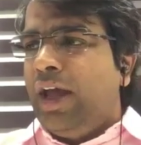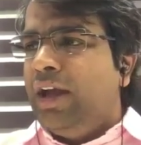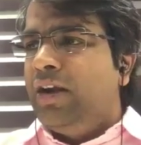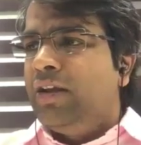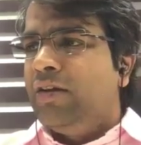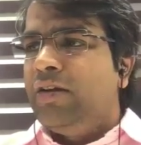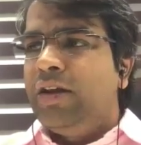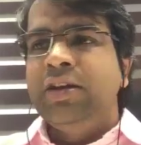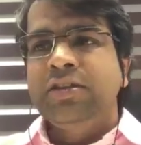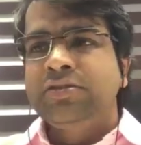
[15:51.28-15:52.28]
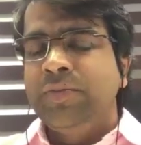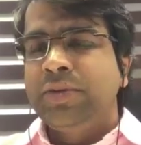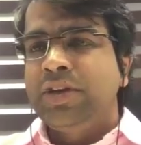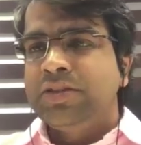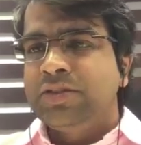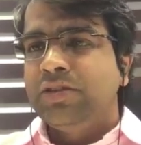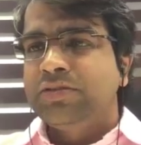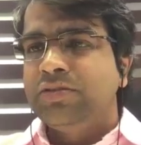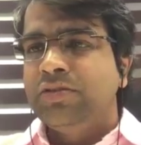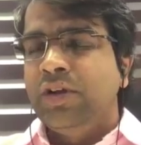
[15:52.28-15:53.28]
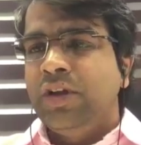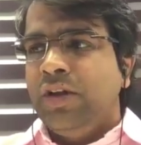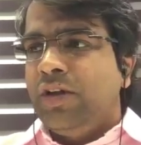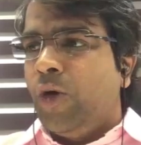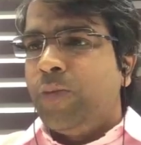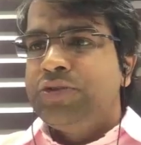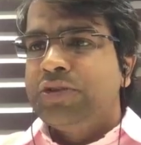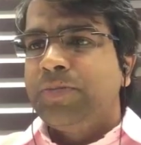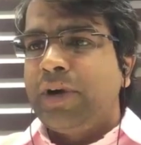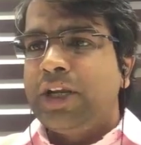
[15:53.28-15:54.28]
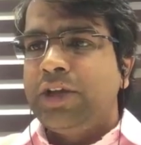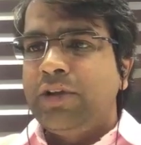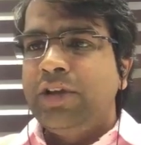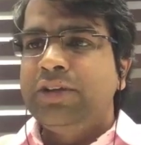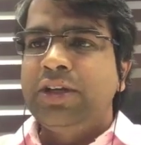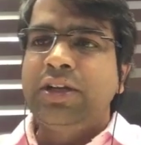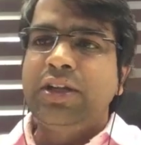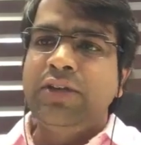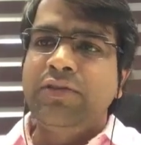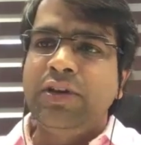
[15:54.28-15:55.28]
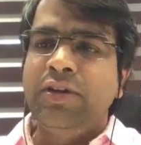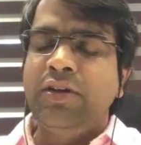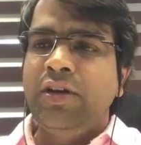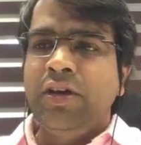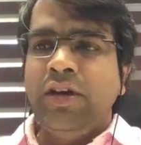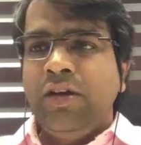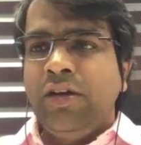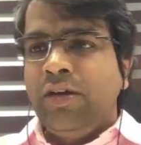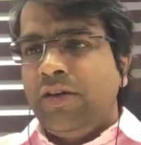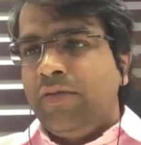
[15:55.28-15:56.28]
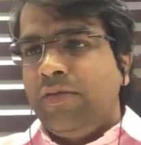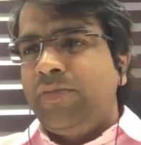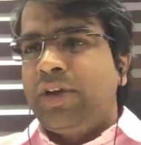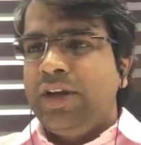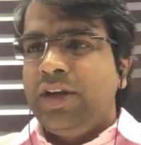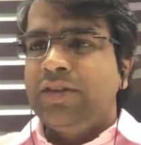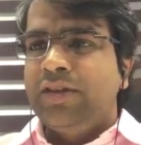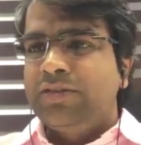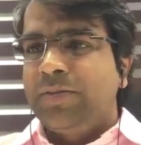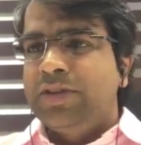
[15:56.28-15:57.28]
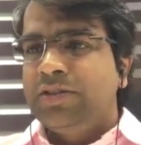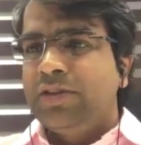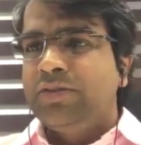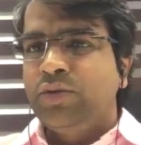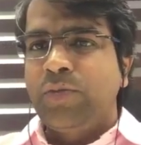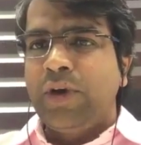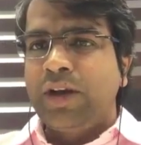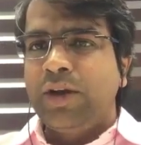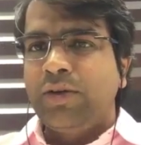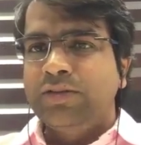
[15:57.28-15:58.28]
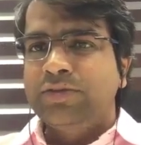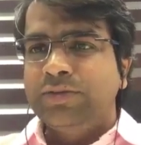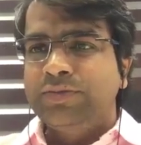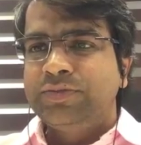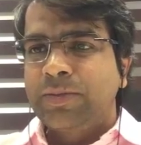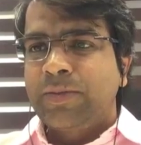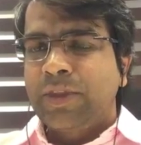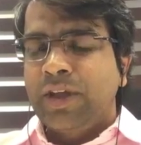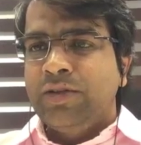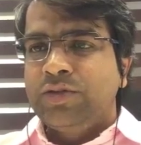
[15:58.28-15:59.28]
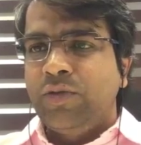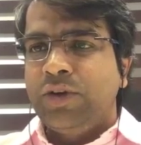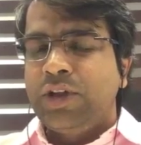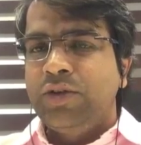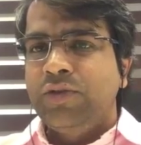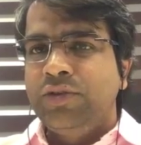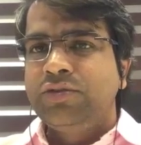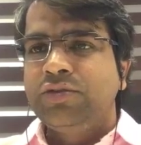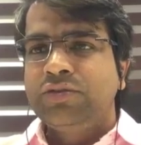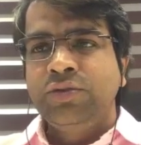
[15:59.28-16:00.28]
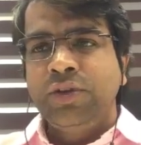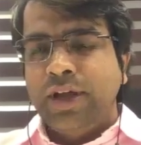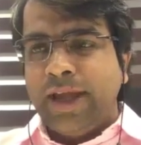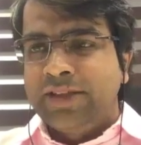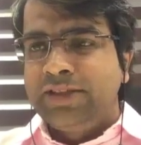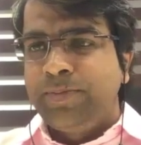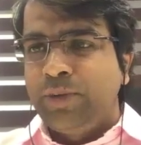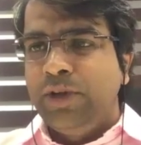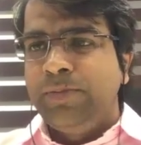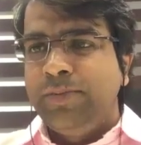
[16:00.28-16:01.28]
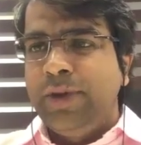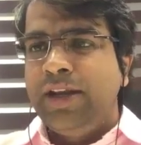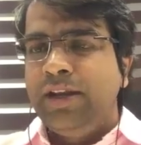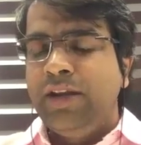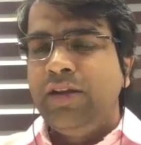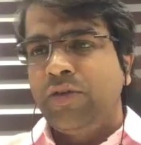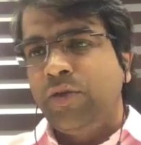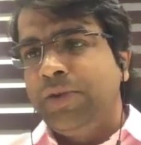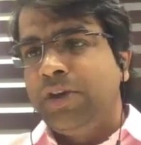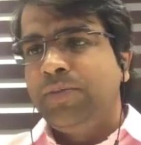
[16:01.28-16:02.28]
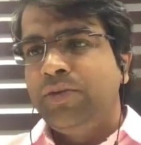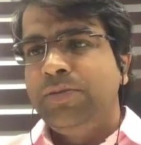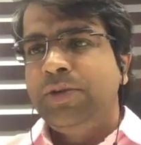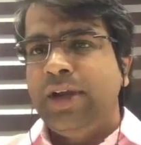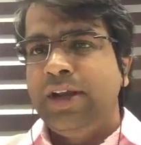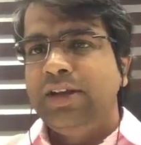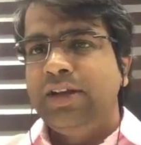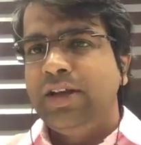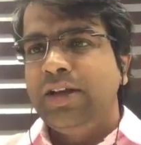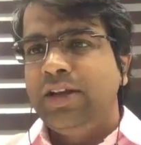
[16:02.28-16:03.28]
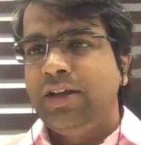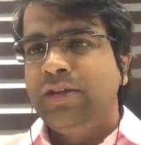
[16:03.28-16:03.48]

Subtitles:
and in some cases also opposition party have alleged that it even creates a disturbance in the stock market also. So what are your views? Should exit poll be banned or opinion poll be banned in India?